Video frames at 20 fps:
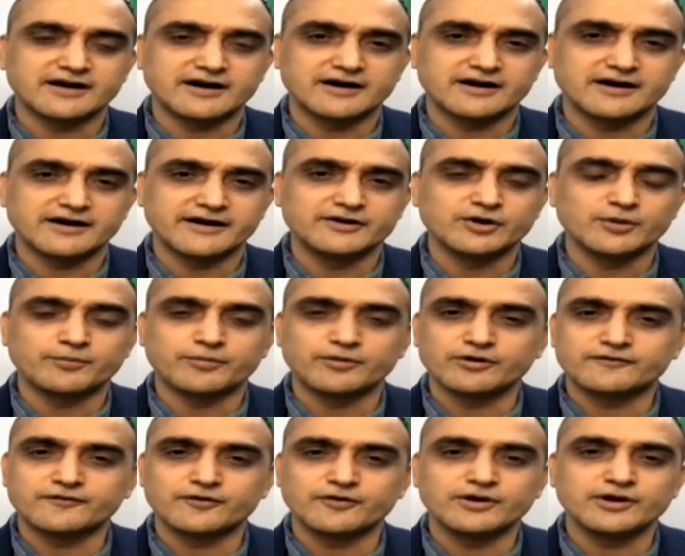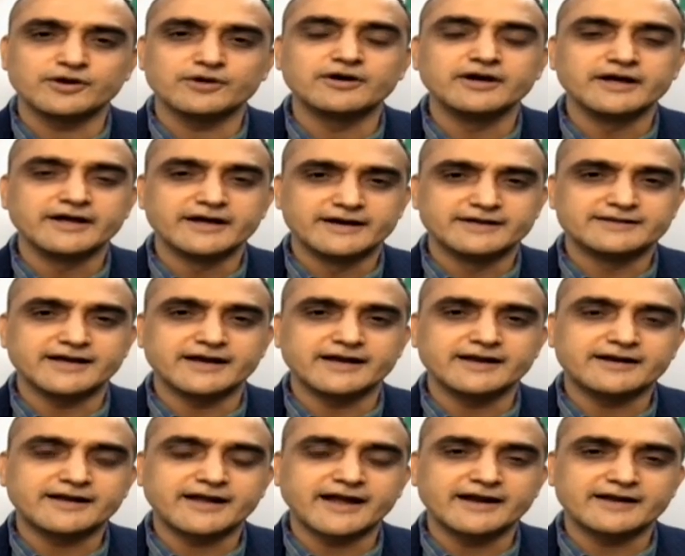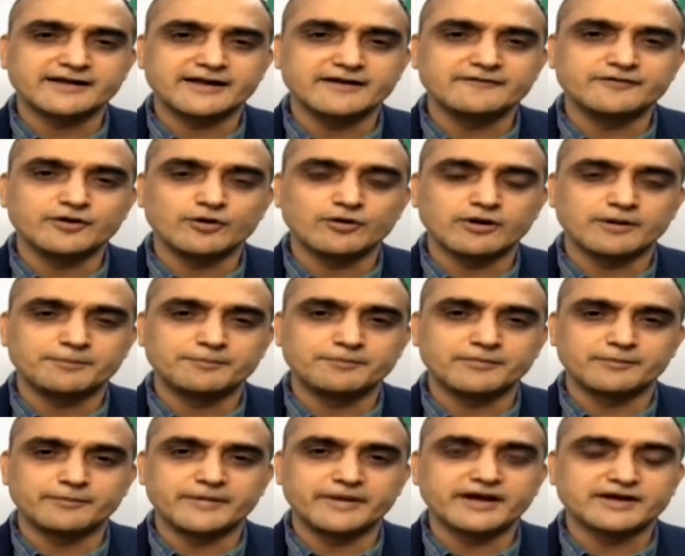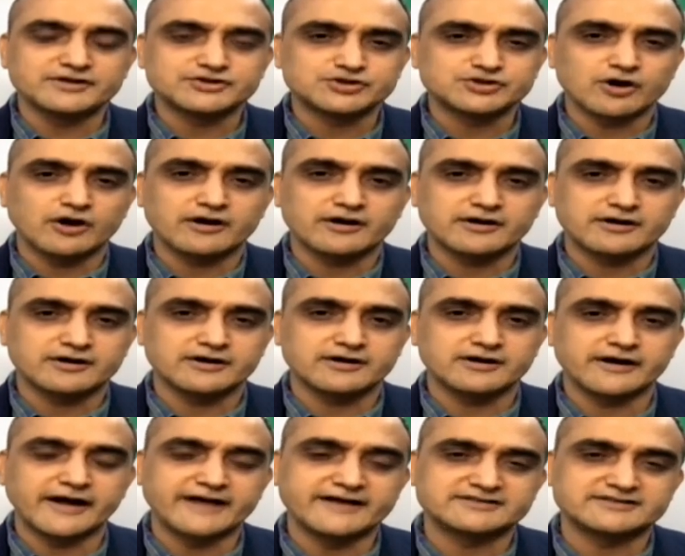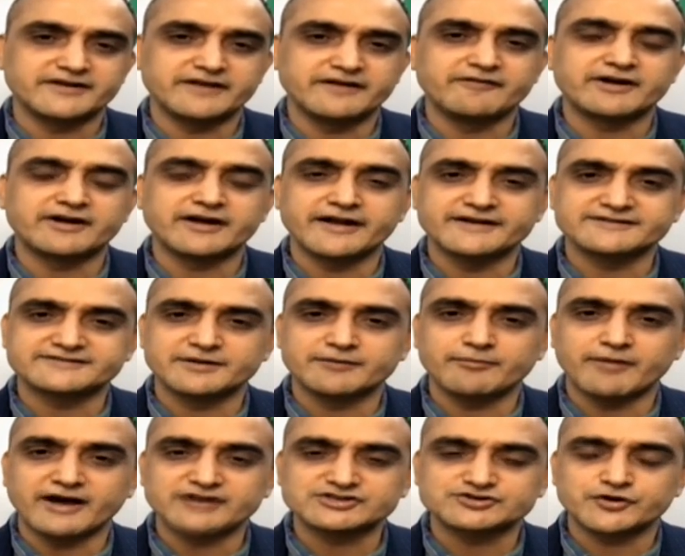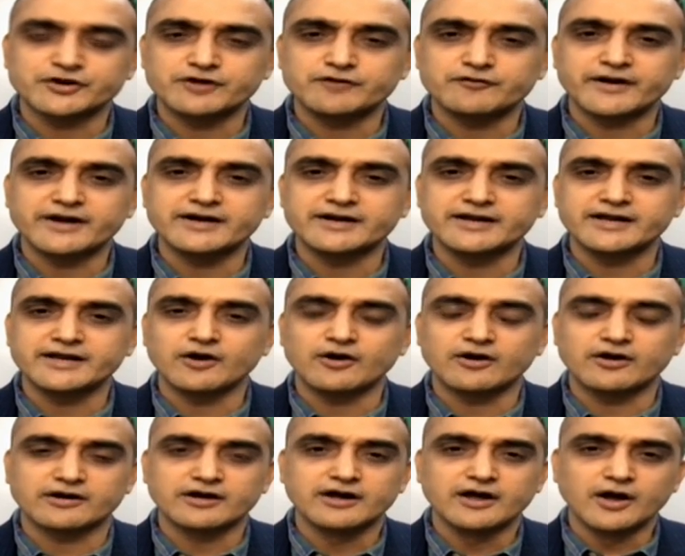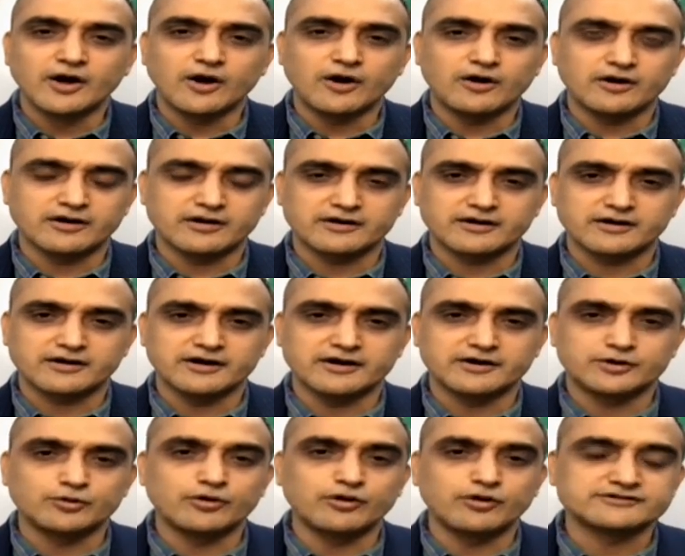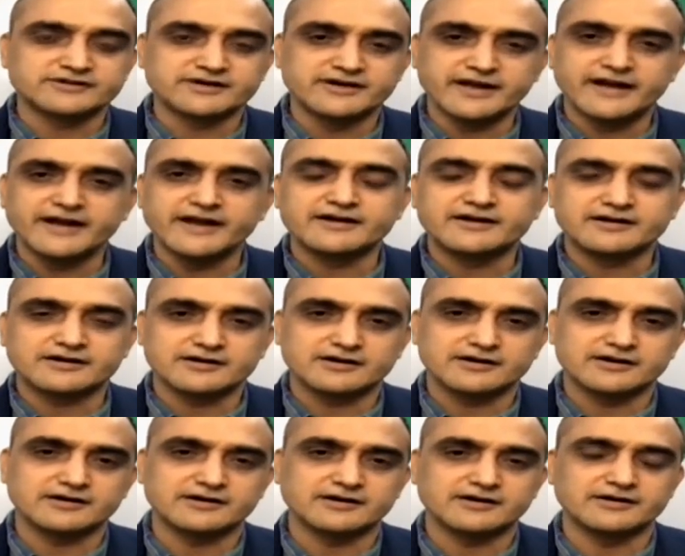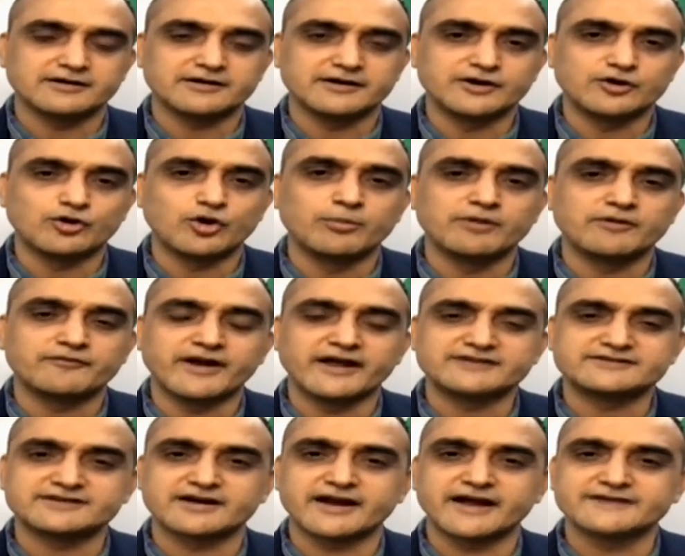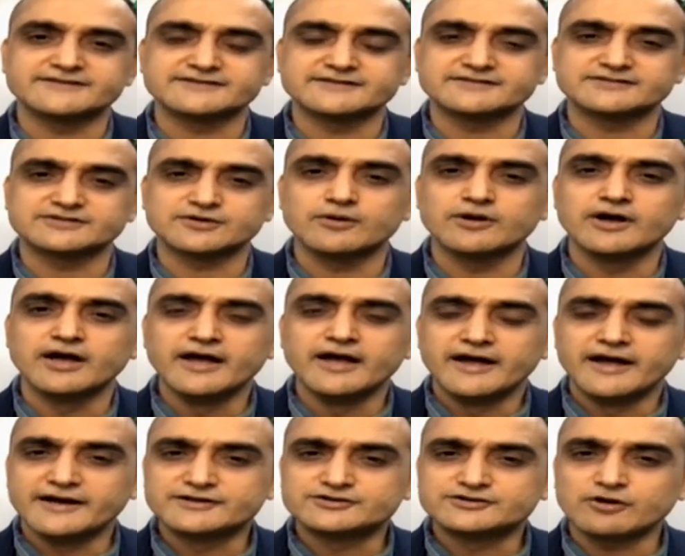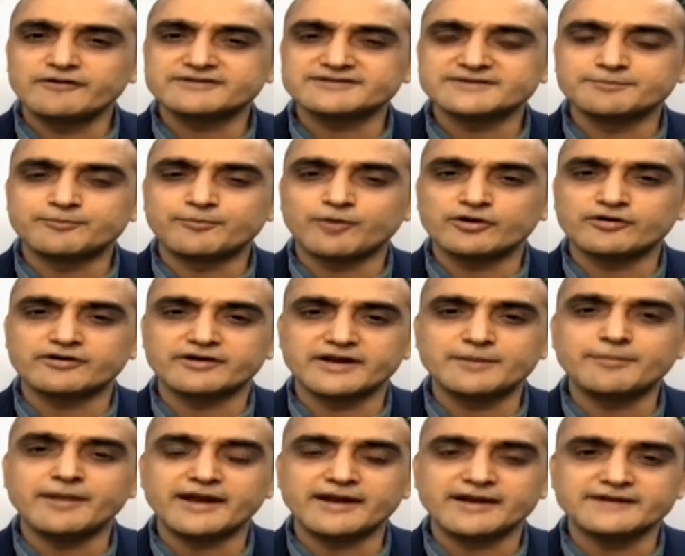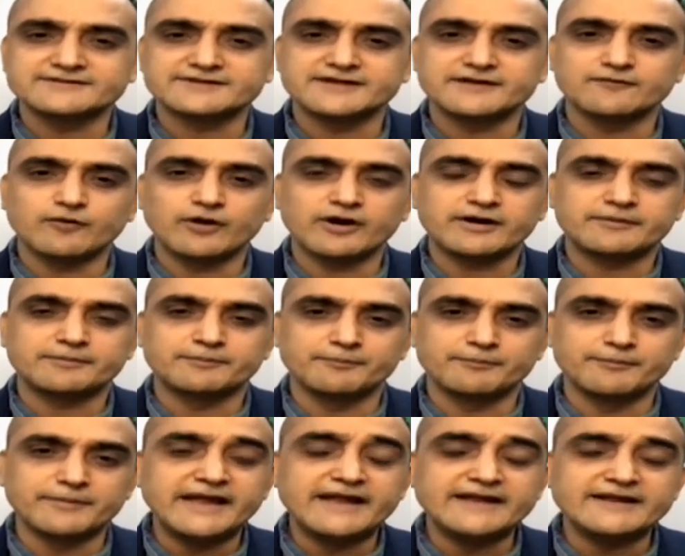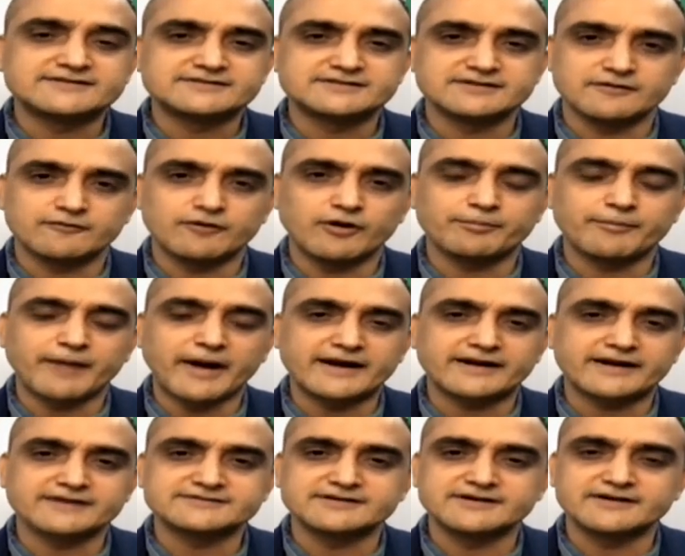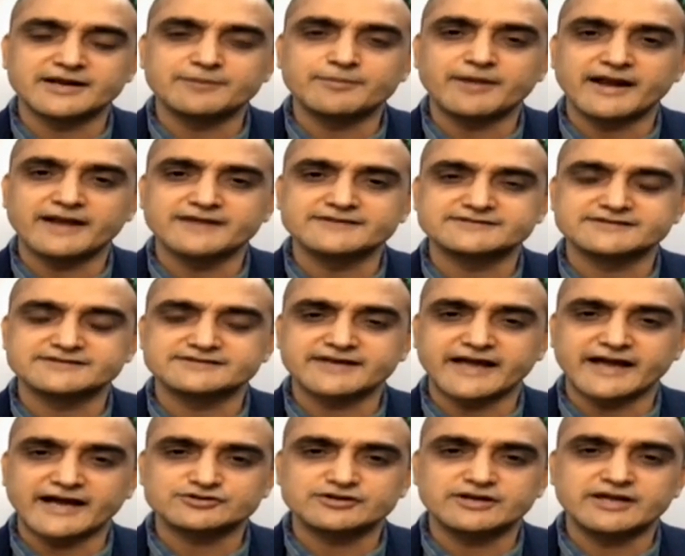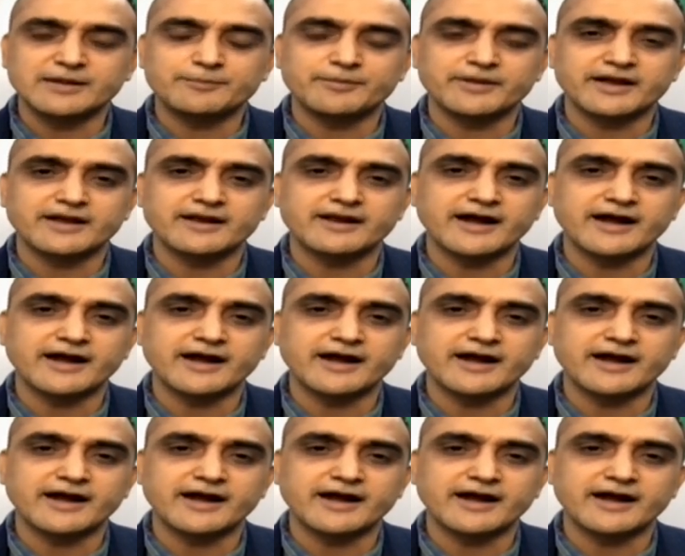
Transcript: in your portfolio then it can give you a bigger shock uh, as we witnessed in March 2020 or or uh, 2008 uh, uh, in global financial crisis. So it's always important to rebalance and what means what matters in rebalance is actually keeping an eye